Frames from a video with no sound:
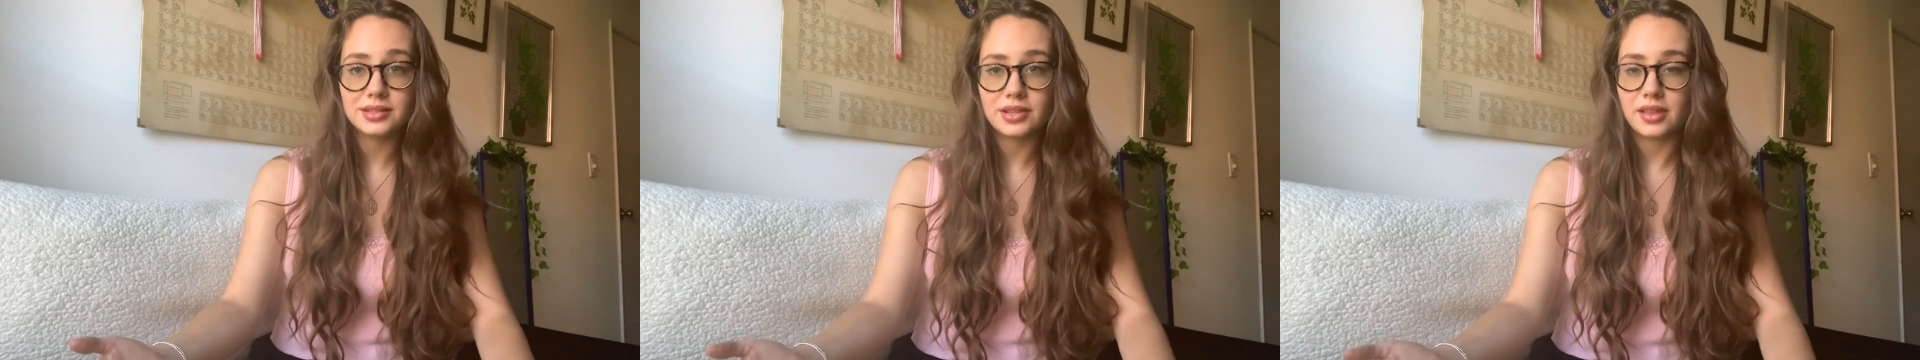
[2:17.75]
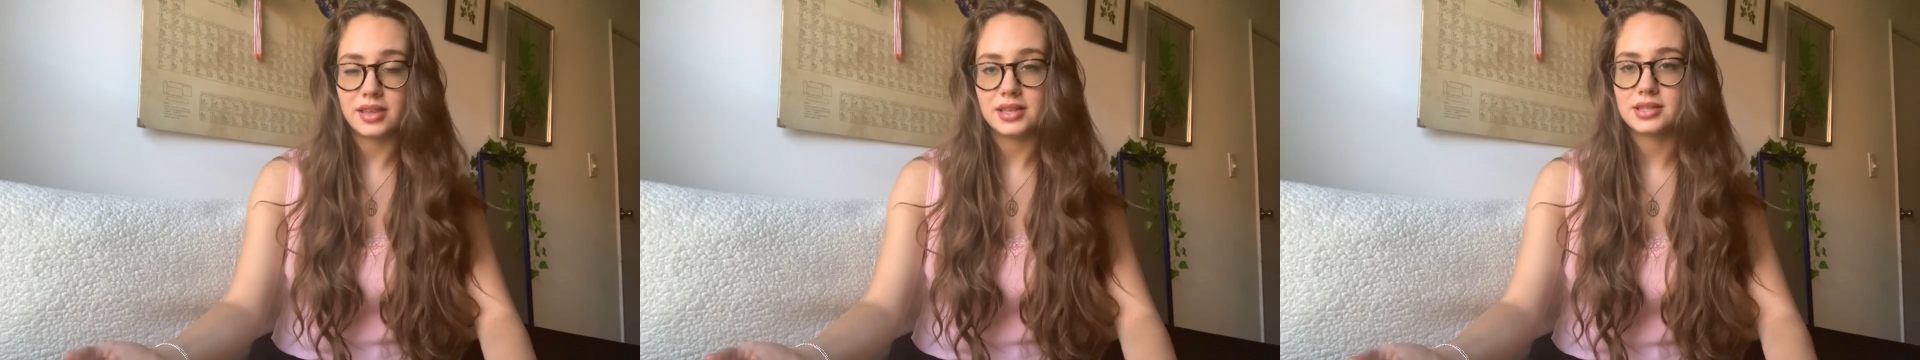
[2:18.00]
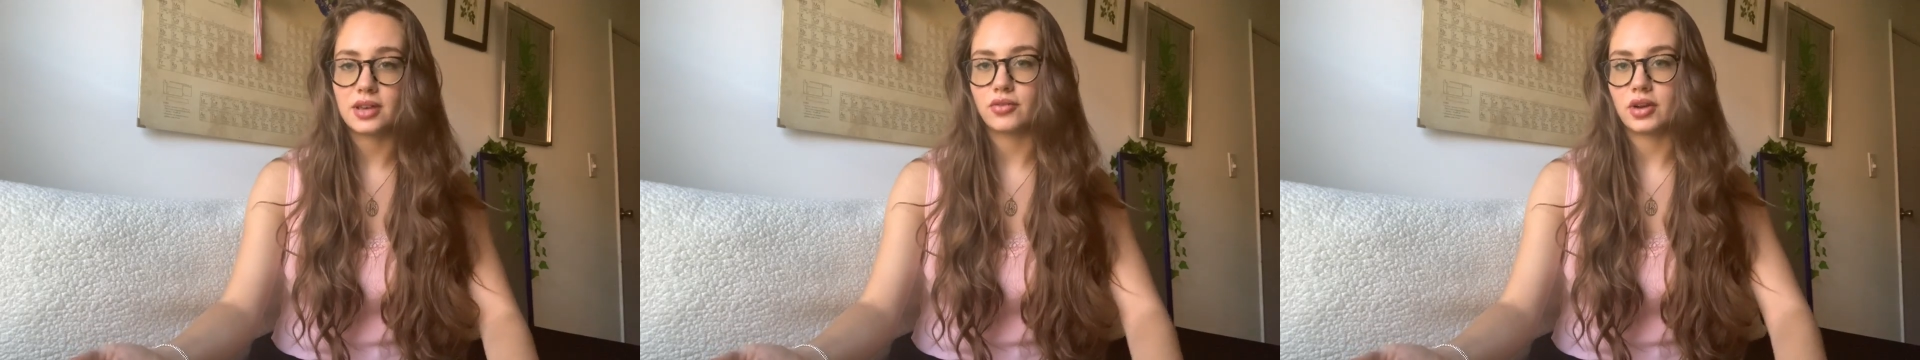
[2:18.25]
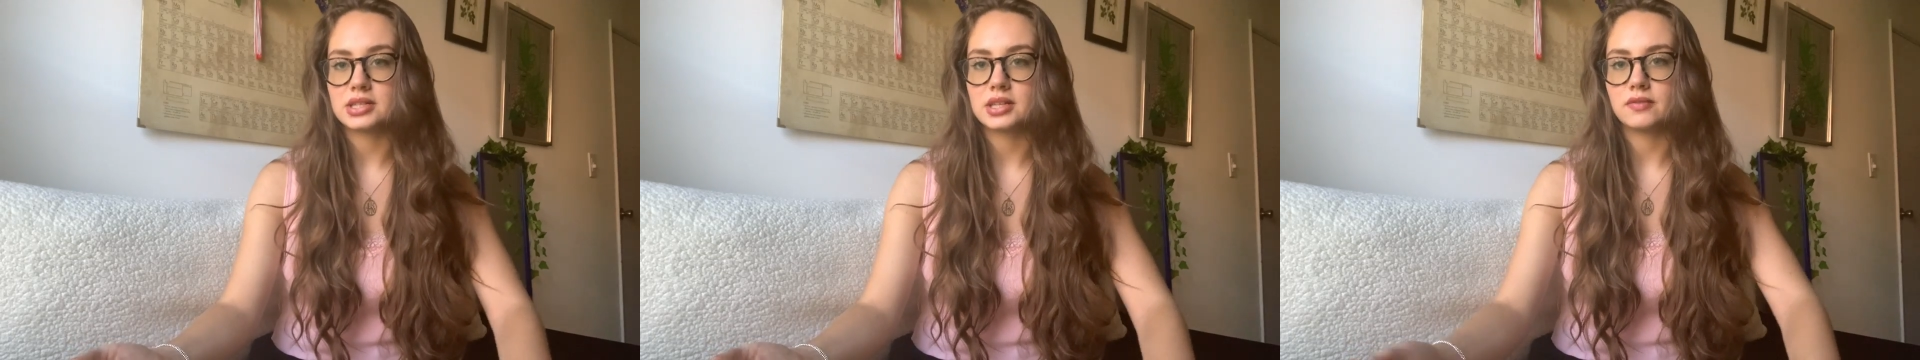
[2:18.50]
to these
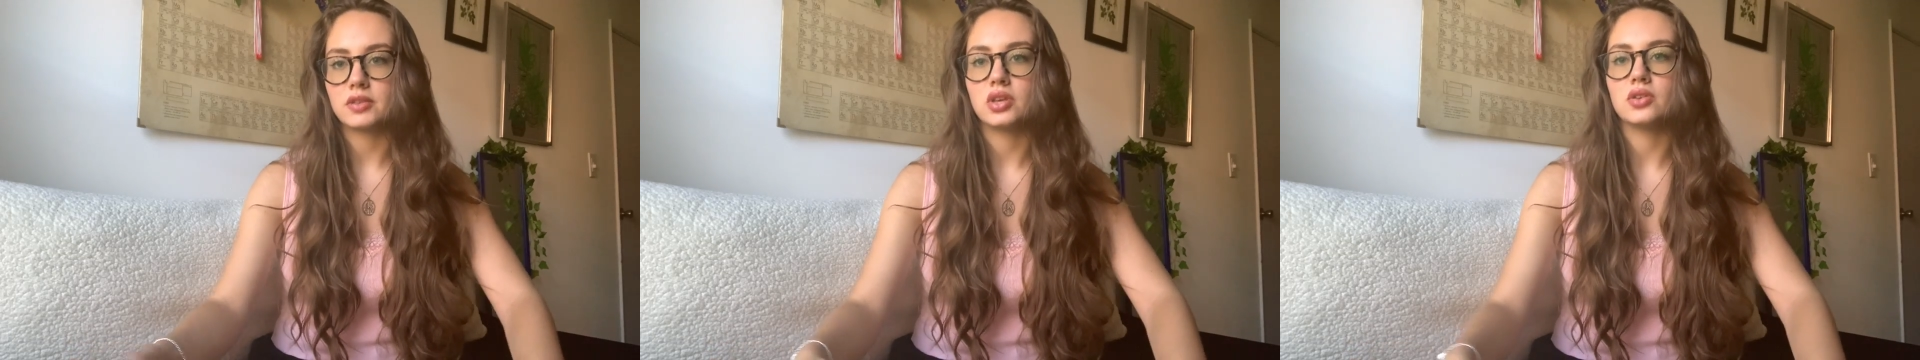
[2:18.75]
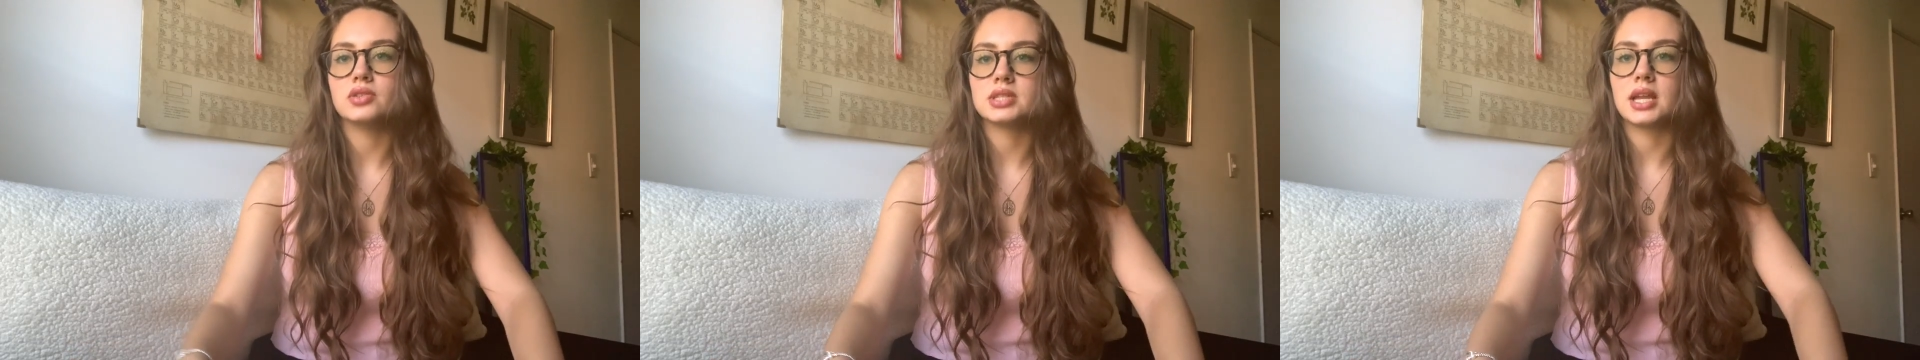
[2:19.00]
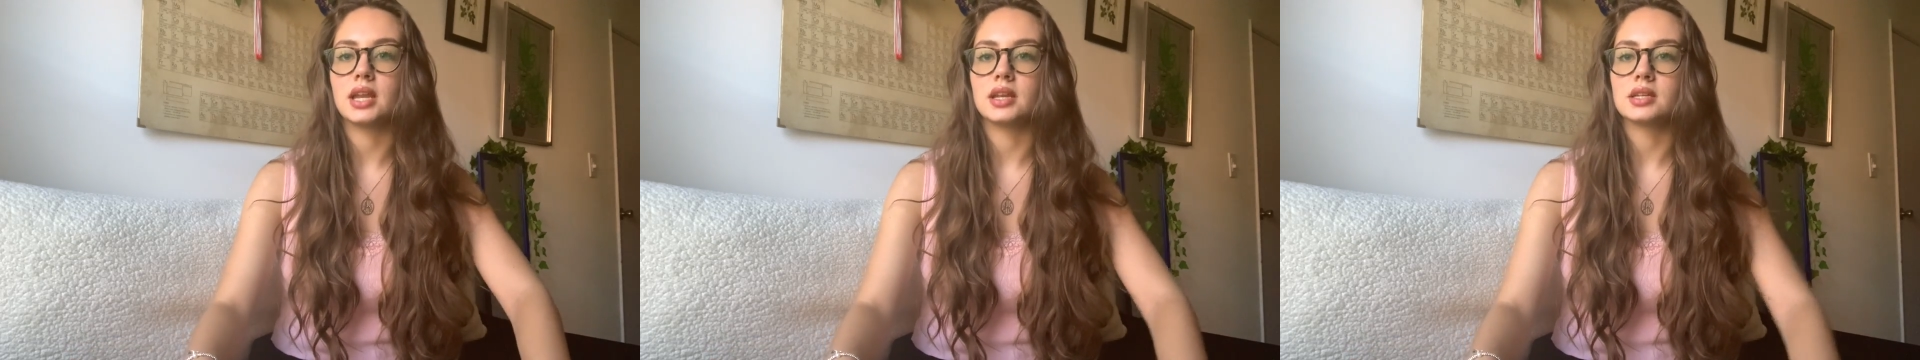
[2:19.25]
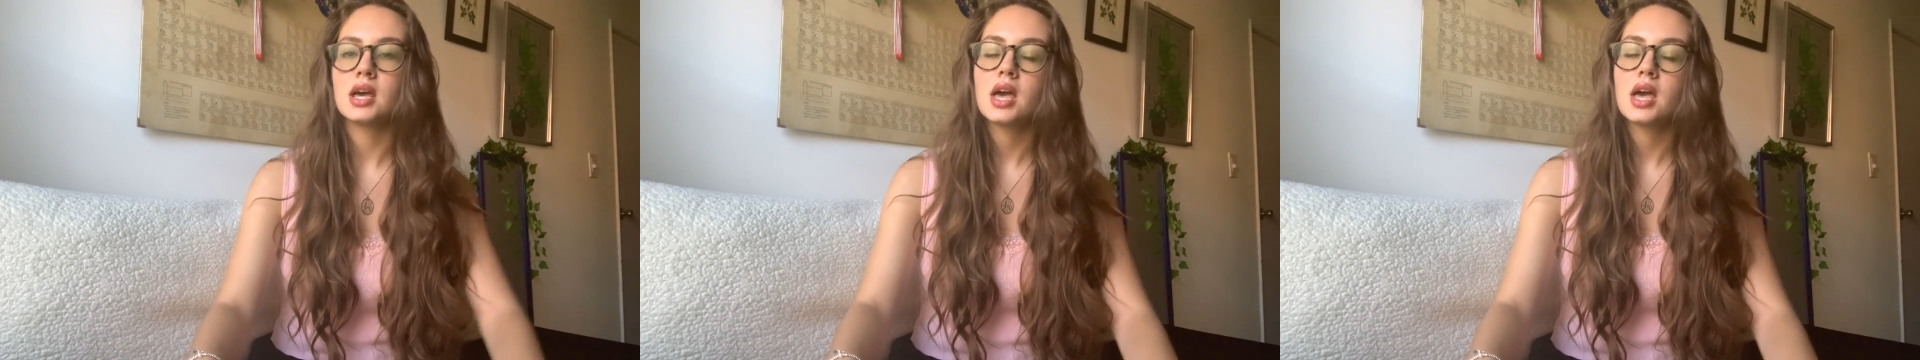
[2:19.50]
aggressive cues and